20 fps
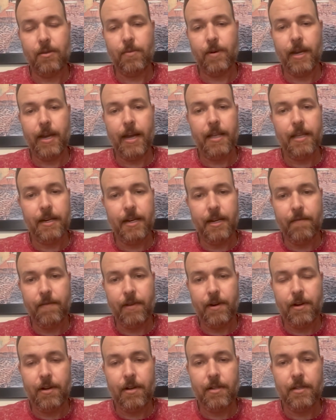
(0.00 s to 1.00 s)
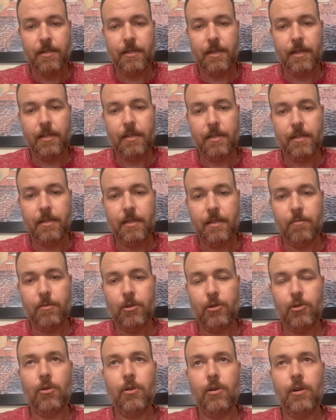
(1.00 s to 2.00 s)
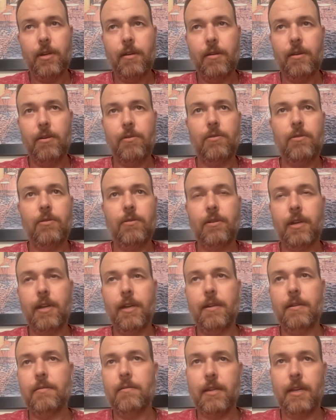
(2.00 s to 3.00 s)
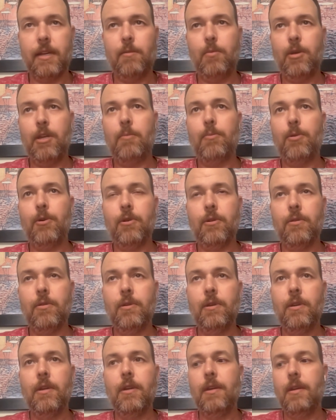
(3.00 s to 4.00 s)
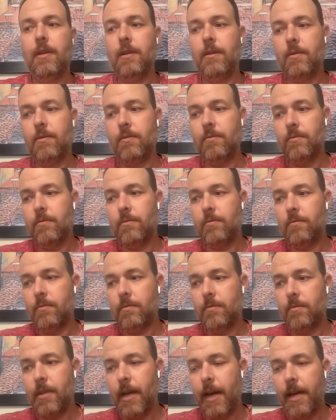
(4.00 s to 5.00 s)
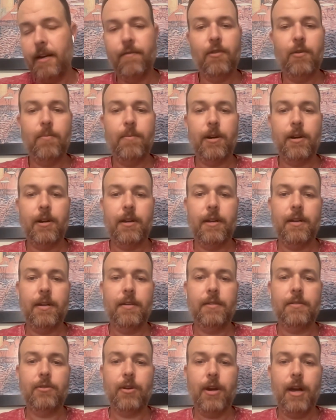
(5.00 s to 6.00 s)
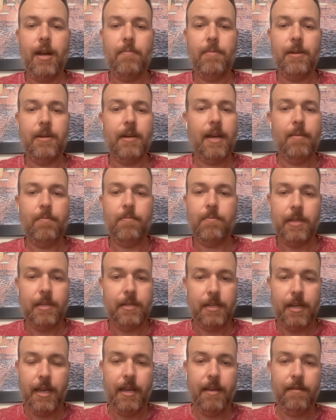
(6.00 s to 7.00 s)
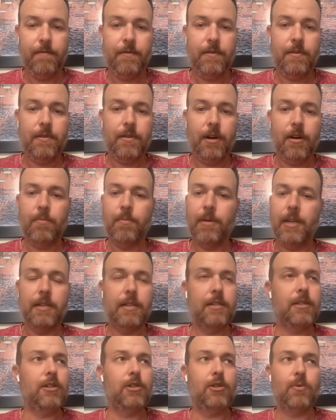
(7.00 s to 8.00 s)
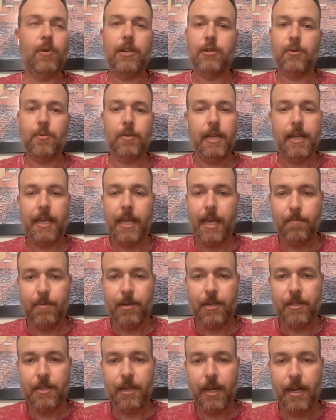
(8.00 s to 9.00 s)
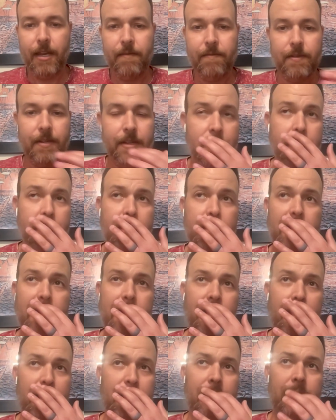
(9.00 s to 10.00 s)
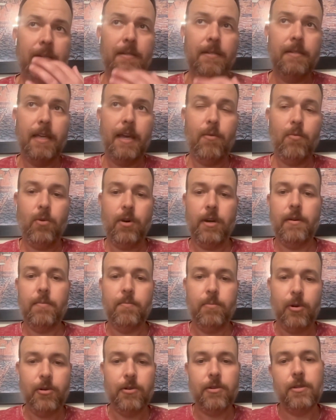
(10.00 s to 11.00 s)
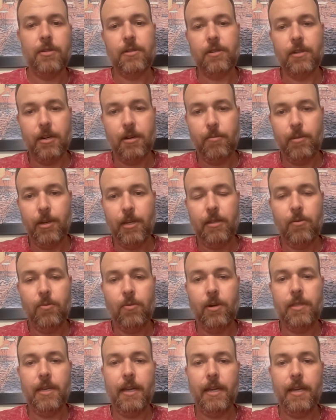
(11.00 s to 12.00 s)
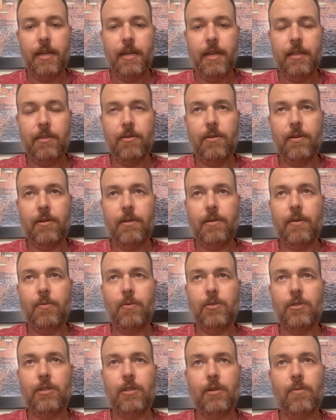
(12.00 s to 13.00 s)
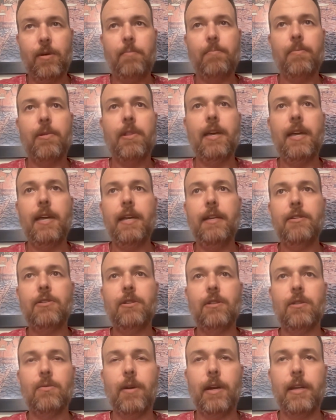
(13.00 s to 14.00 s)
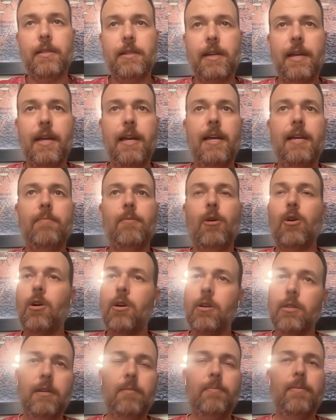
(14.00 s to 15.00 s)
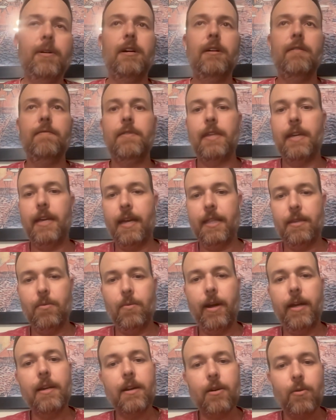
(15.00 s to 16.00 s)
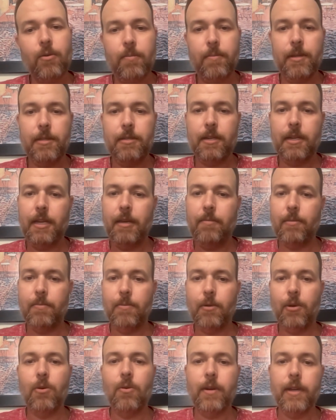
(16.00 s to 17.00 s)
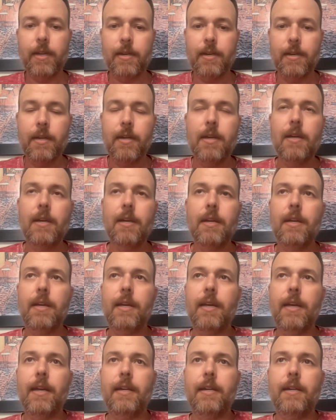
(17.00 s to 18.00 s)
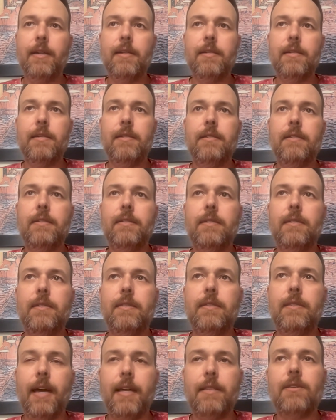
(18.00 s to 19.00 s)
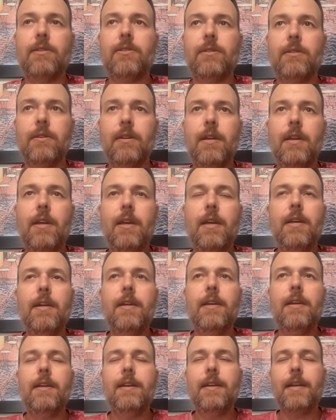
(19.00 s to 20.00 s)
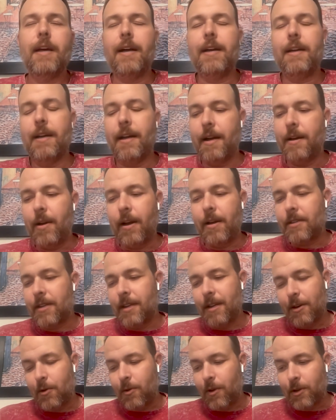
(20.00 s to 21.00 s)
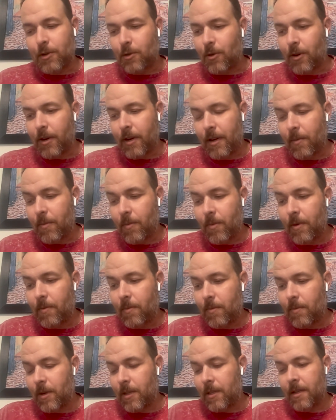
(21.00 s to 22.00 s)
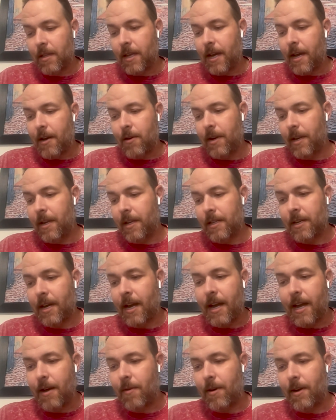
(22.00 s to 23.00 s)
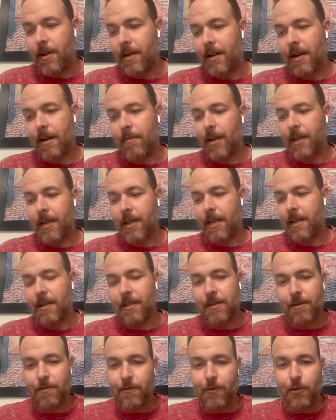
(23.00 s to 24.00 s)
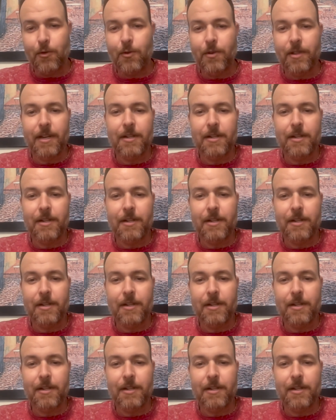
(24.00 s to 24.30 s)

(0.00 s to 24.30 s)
the reality of it all. Is that the majority? You know, you look at ten people, nine of them are going to drop and not be saved, or be in a situation where they can't be saved and that one person's going to be the one that either was in the right place, the right time, or all of the above, and they had the right equipment to keep them going. And that's, I'll tell you a quick story. We, when the lottery gets high around here, I'm like any other fool.